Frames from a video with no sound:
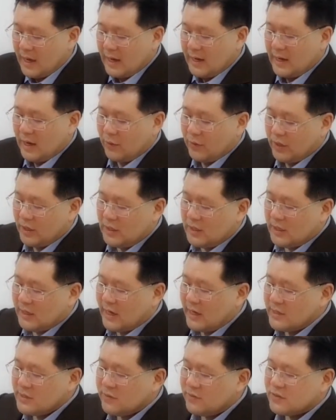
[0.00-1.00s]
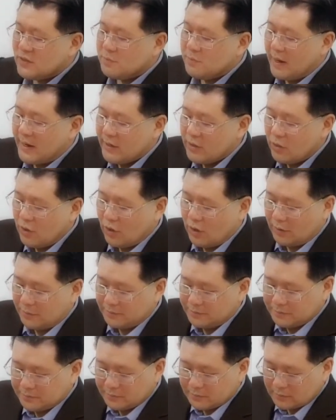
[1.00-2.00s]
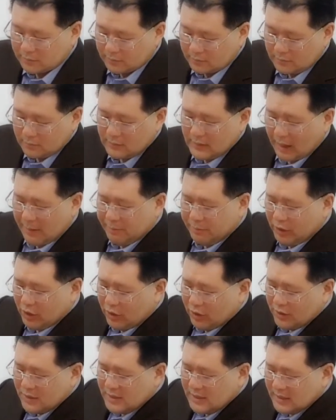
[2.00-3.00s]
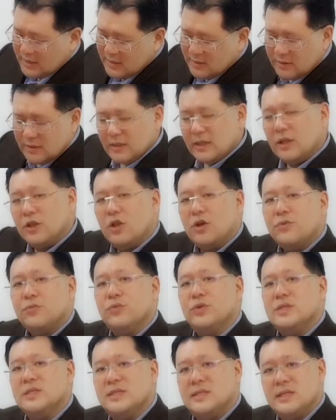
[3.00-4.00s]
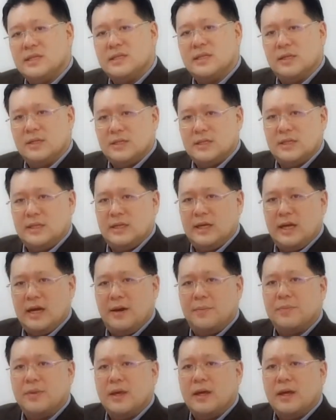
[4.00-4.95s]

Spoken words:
Now, in the case of spine cord, because there's a lot of resistance in here,